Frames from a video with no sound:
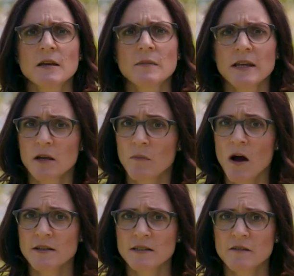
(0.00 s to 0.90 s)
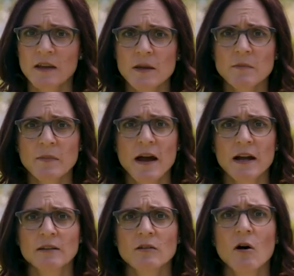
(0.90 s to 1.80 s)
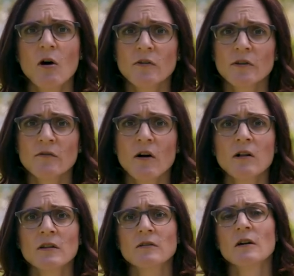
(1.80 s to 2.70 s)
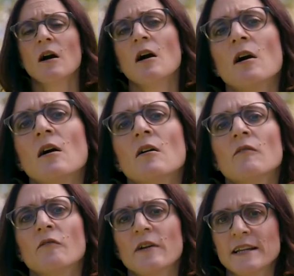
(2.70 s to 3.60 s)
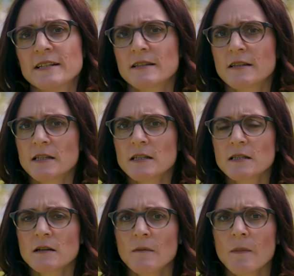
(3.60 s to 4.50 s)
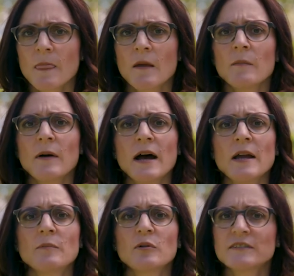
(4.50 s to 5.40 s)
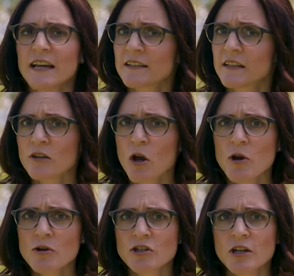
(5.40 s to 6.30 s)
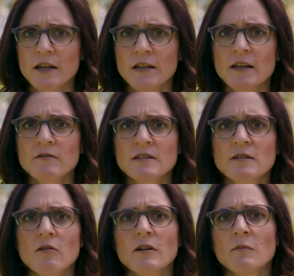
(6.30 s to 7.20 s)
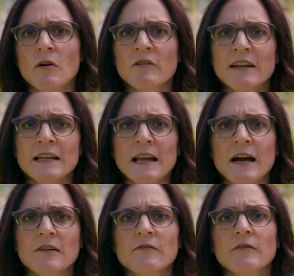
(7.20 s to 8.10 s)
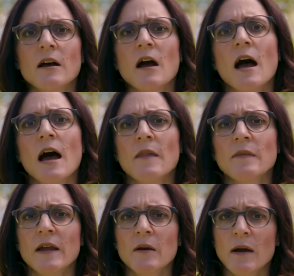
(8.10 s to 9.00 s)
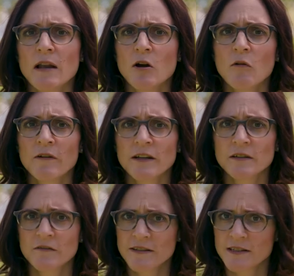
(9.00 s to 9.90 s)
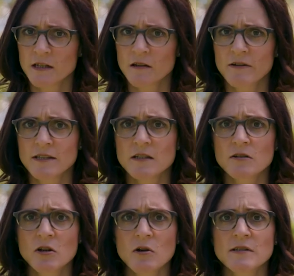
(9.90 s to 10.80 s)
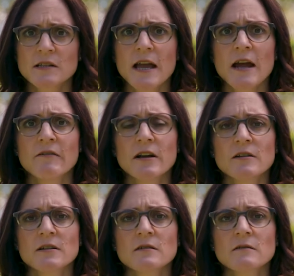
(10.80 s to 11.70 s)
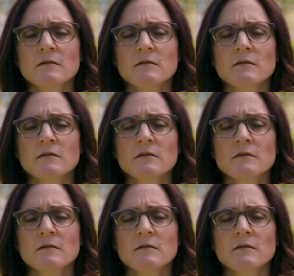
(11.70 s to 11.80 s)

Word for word: can make a positive impact on the world, for instance, by protecting the ocean and restoring marine life, and thereby lowering the physical risk to coastal areas,